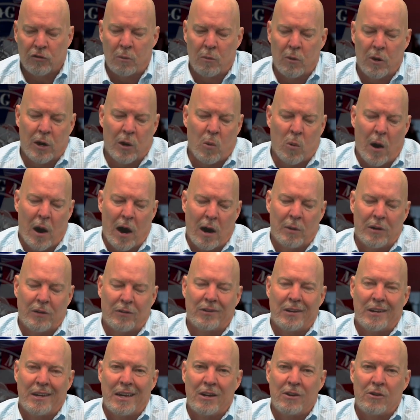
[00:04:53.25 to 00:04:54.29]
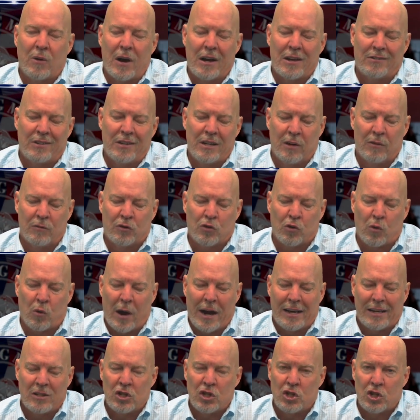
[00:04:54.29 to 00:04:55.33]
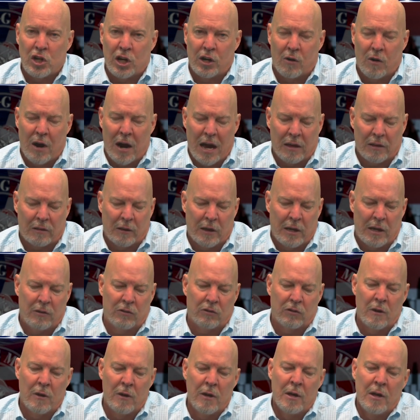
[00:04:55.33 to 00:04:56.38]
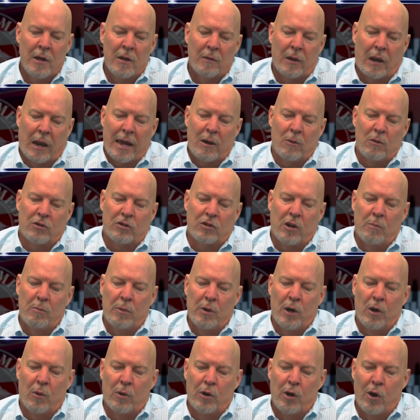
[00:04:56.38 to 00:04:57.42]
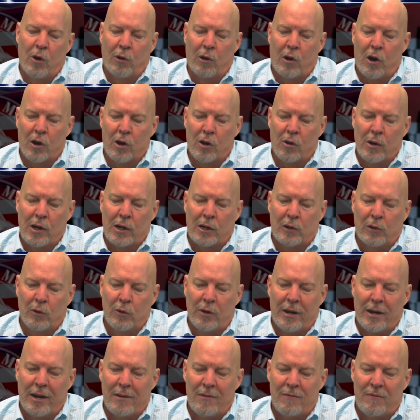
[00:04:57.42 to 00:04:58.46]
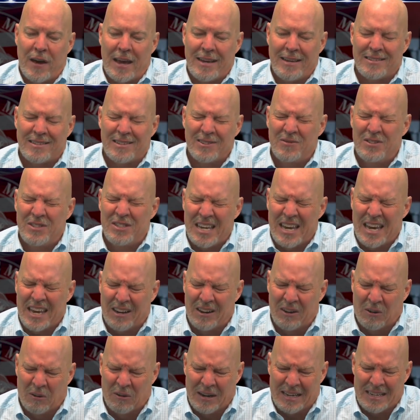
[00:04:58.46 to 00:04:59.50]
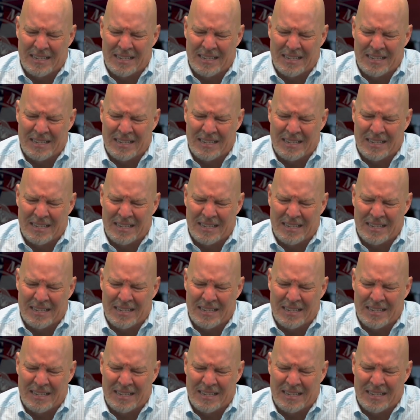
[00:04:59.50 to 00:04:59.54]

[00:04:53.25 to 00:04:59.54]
requirements in the addressing of transgender athletes. The language in the bill will no longer include an invasive genital